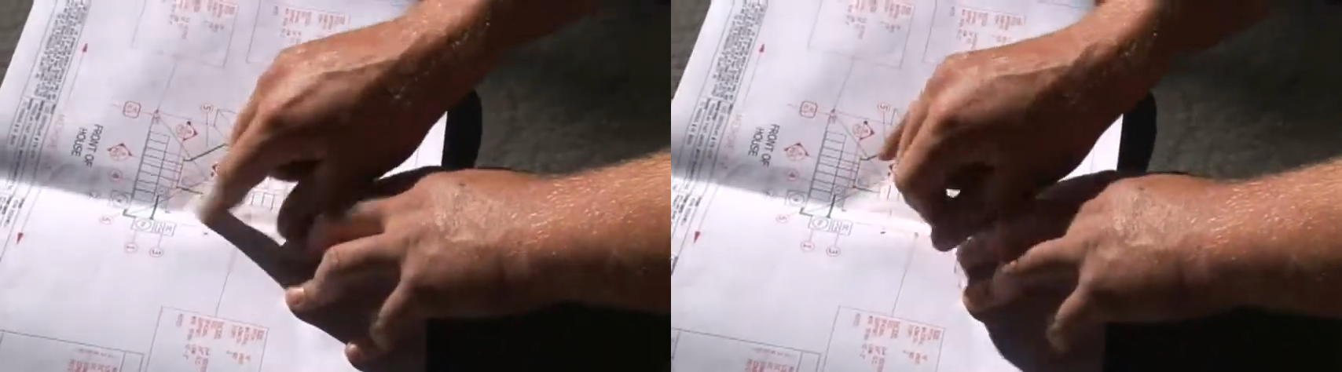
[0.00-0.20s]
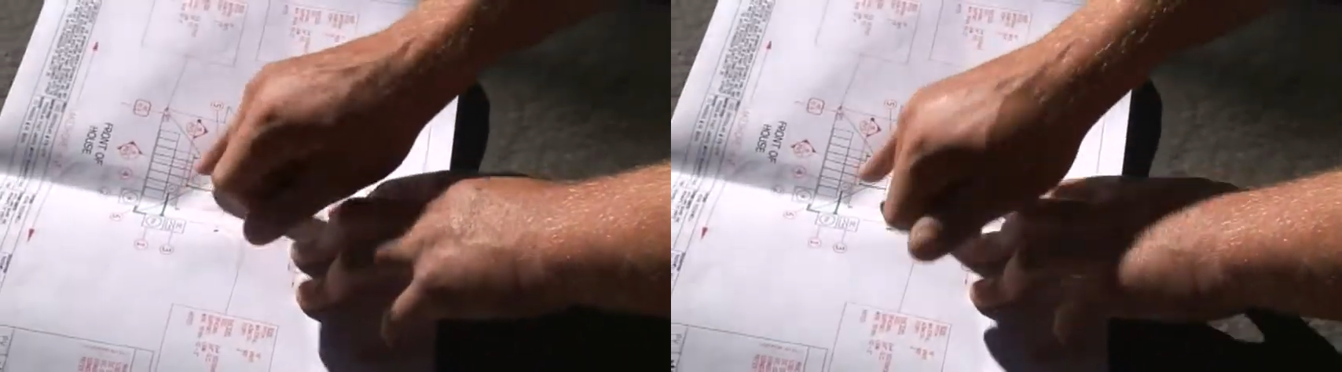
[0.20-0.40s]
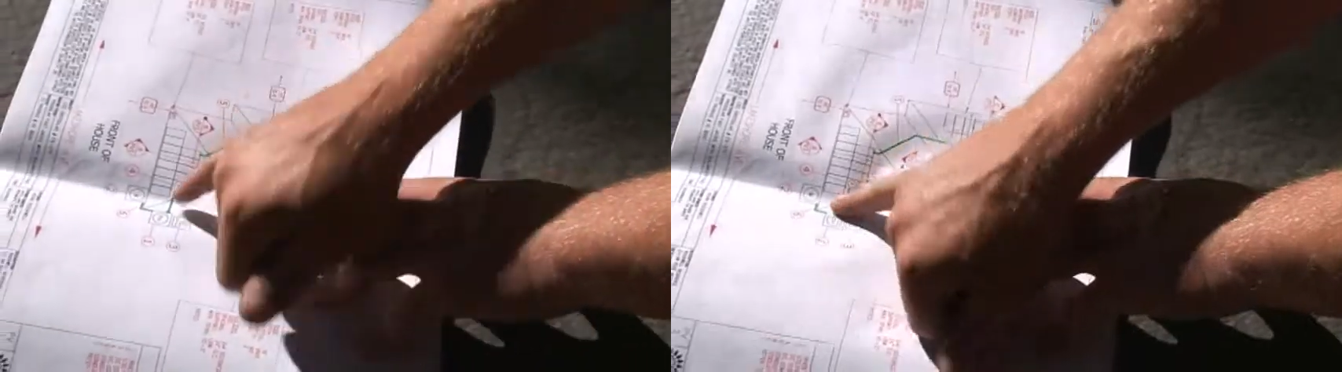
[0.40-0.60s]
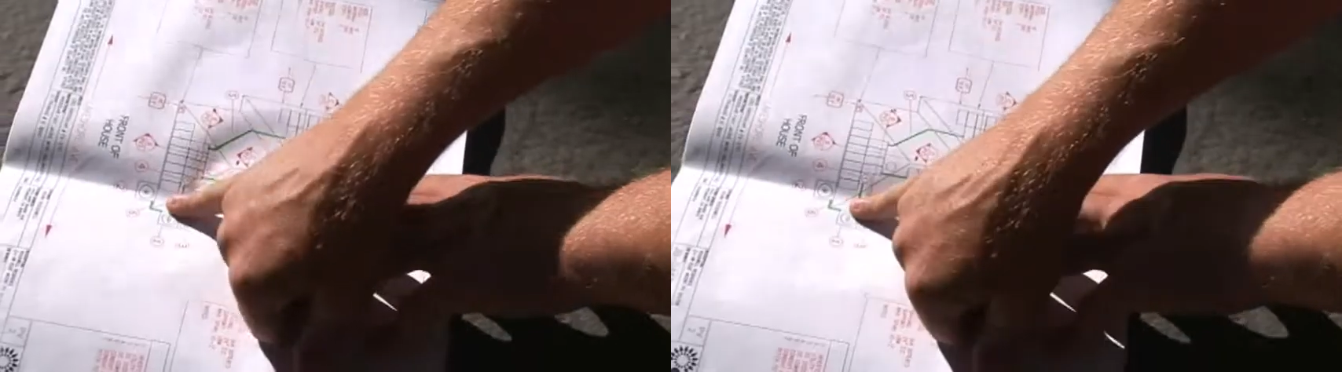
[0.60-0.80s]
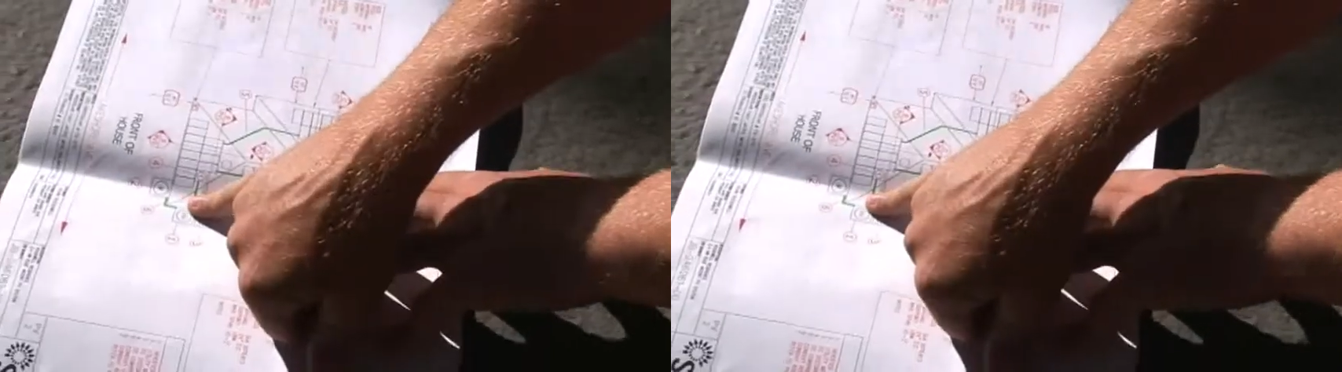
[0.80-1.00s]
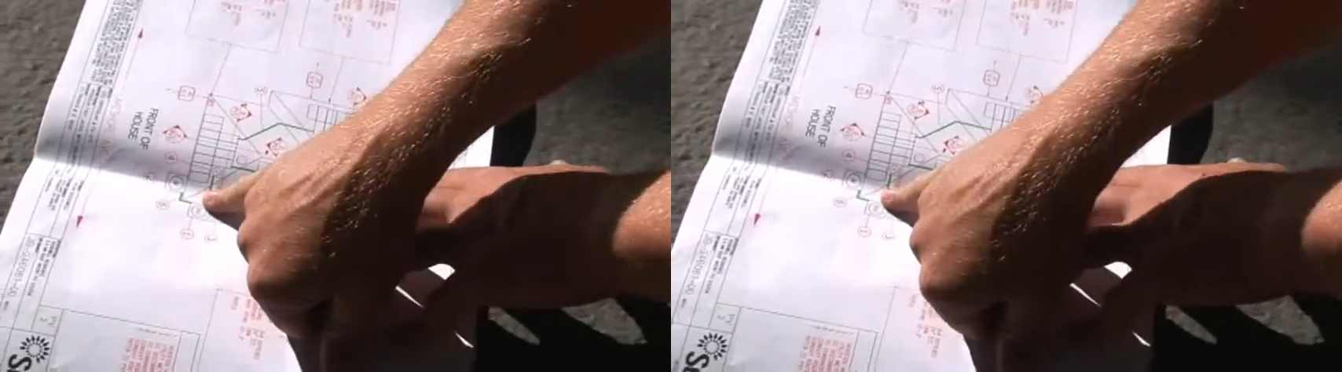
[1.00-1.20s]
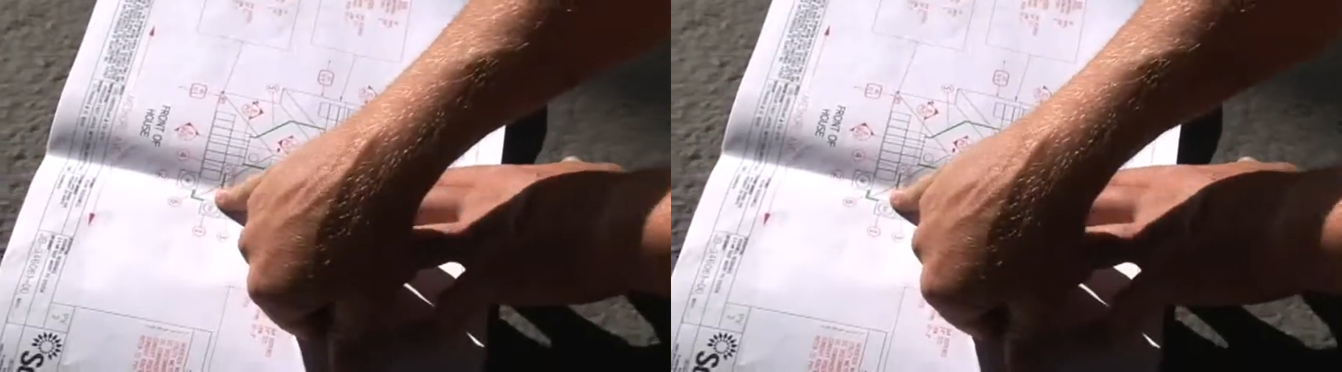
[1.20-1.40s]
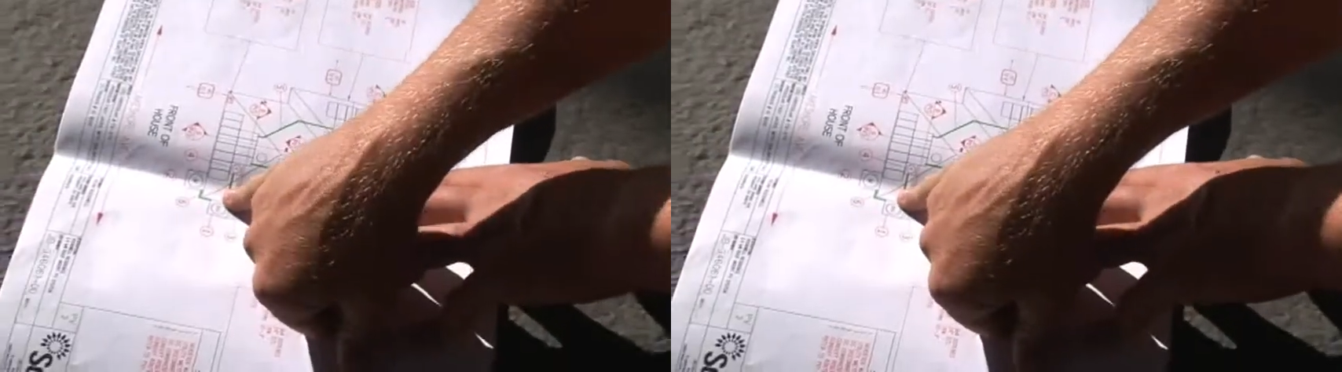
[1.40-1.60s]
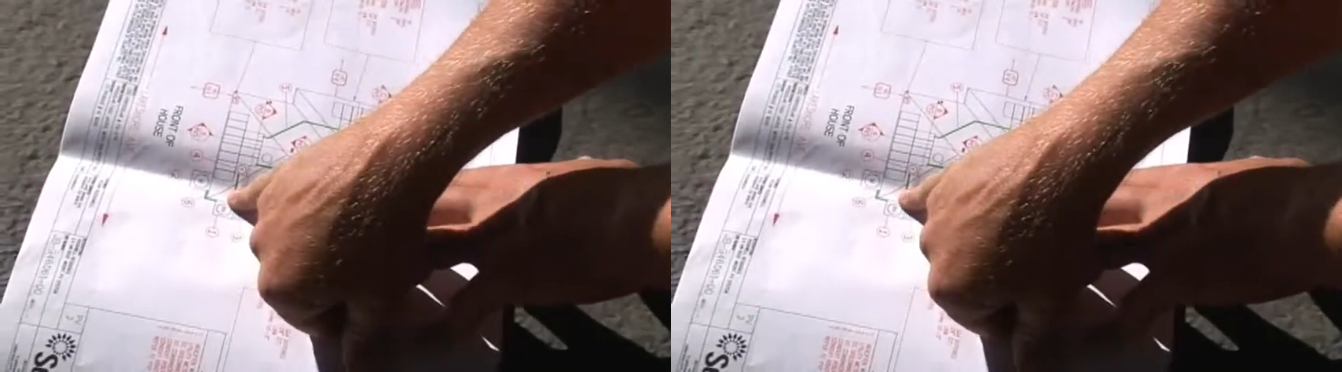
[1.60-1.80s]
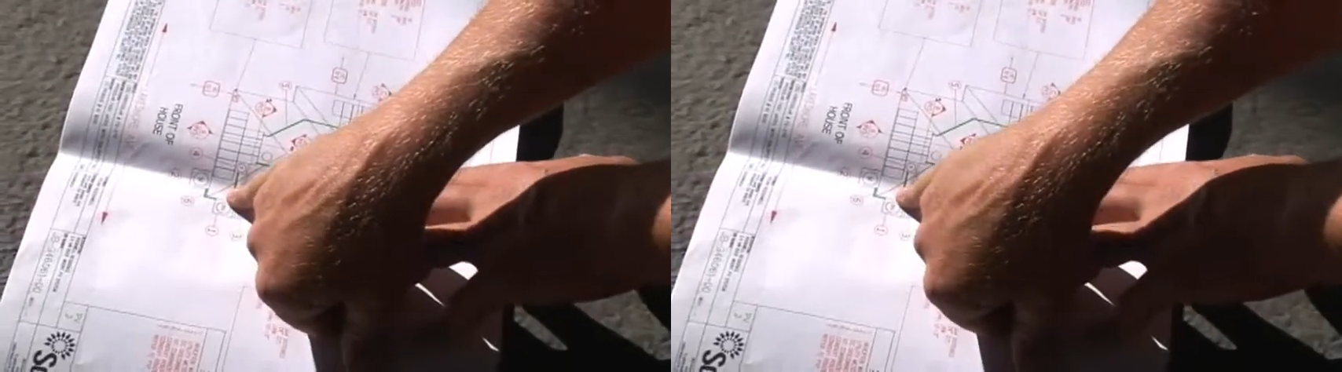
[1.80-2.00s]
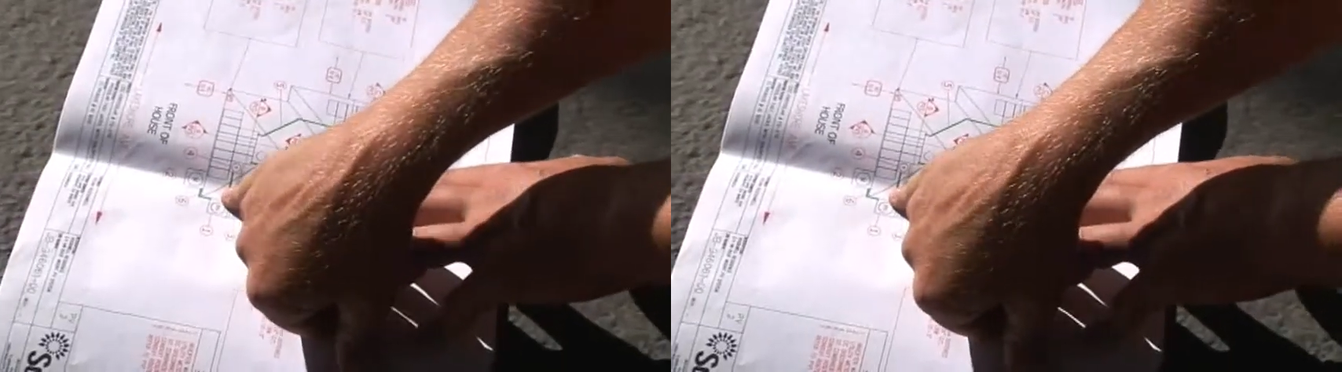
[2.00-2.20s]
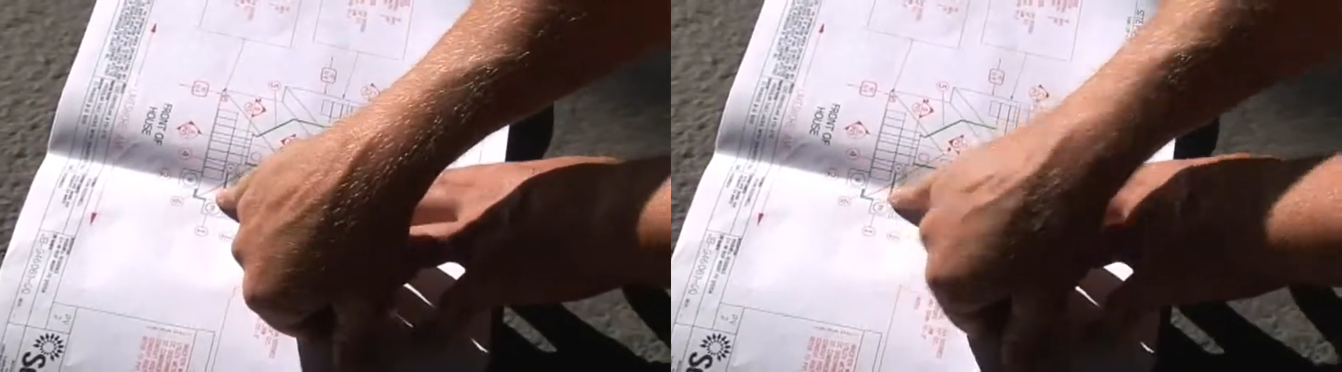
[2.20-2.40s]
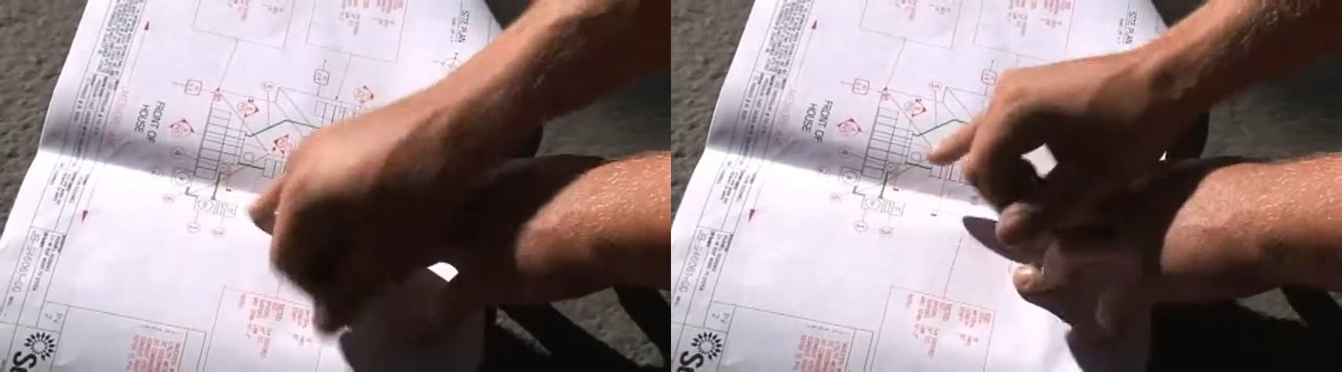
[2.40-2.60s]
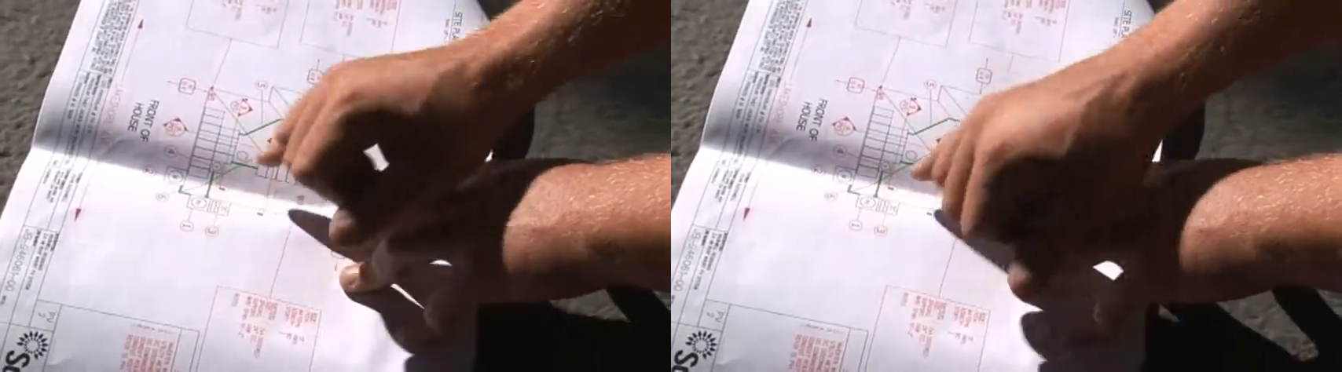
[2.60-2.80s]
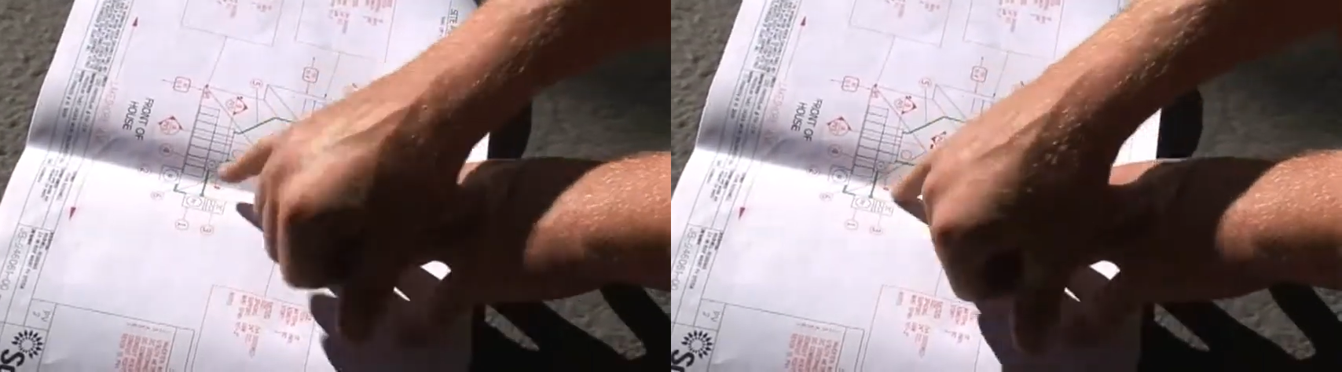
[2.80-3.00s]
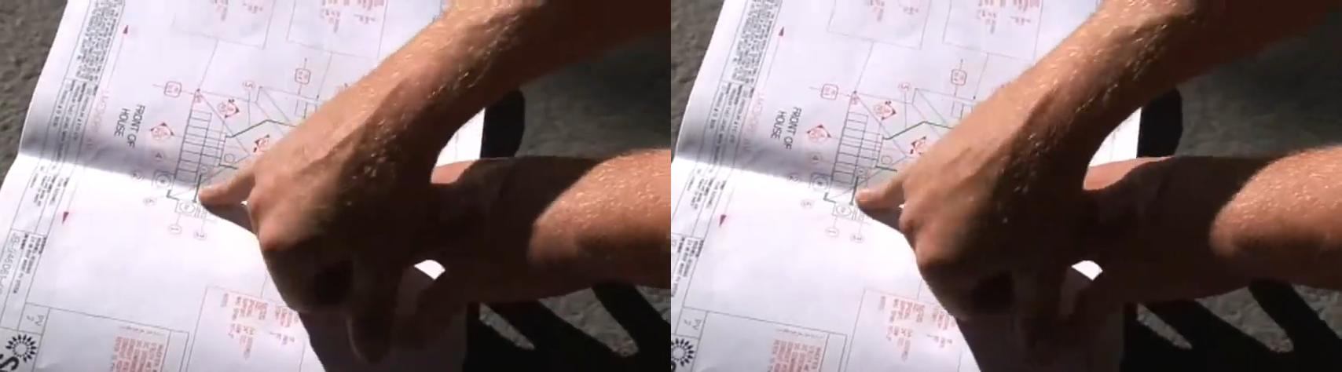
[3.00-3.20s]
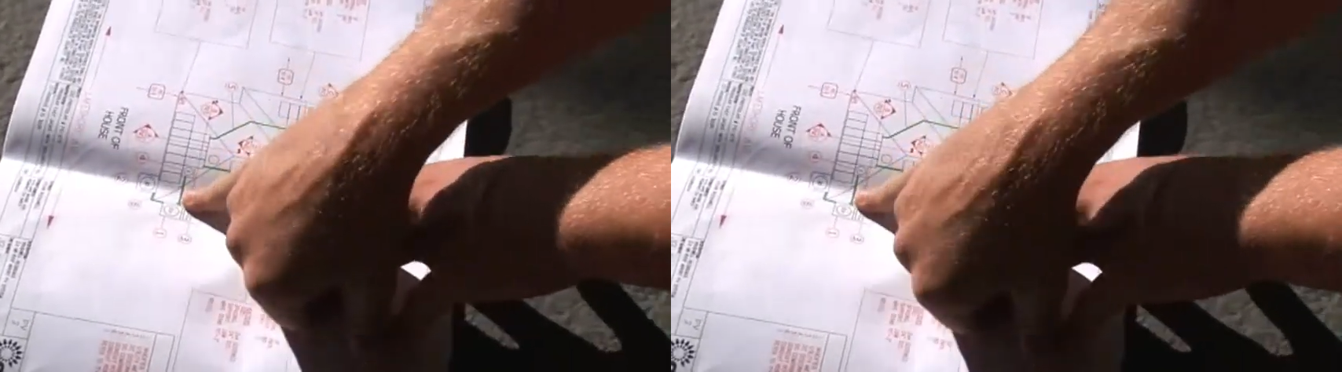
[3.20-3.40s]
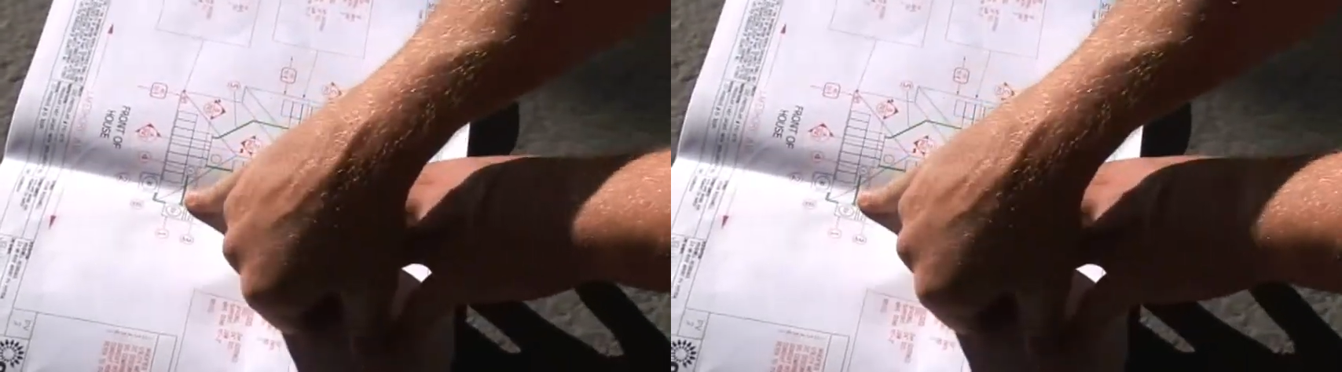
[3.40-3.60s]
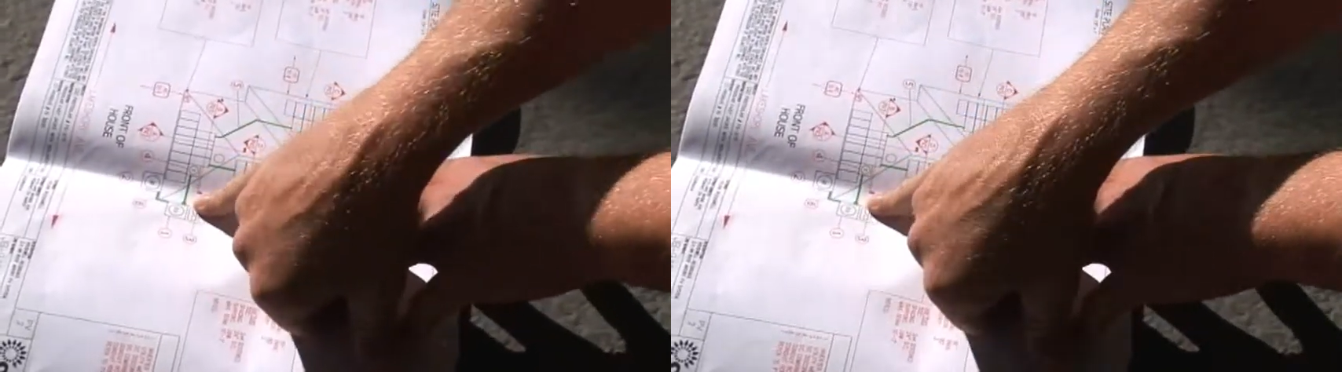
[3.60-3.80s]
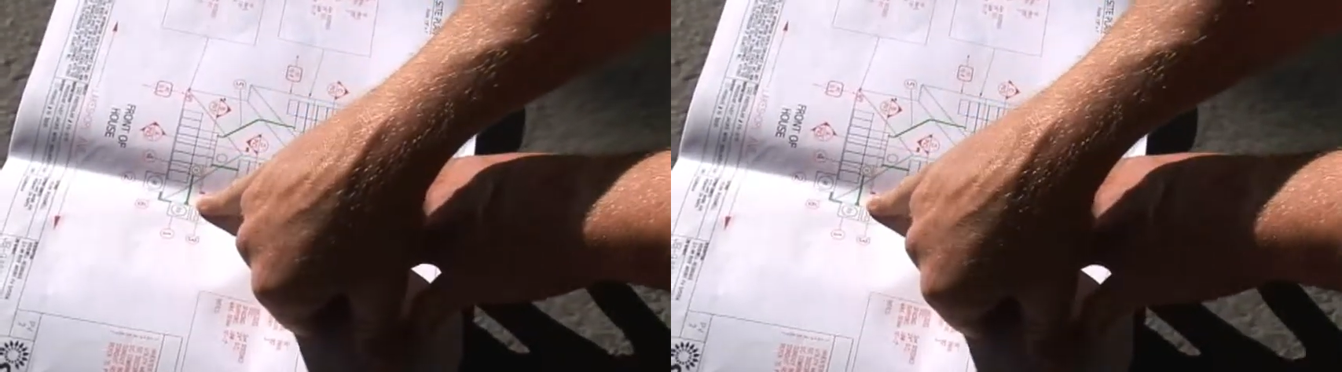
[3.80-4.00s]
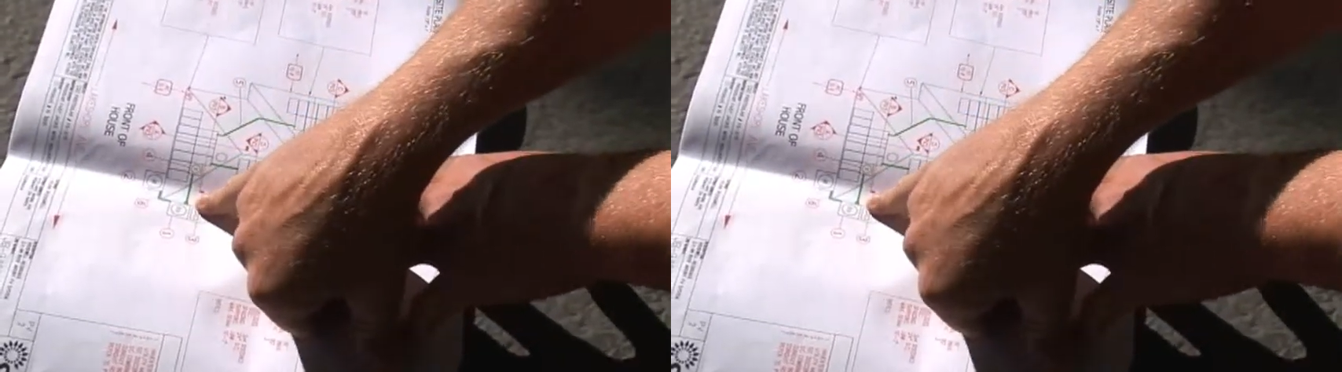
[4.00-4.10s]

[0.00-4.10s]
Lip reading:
Nobody's mouth can be seen.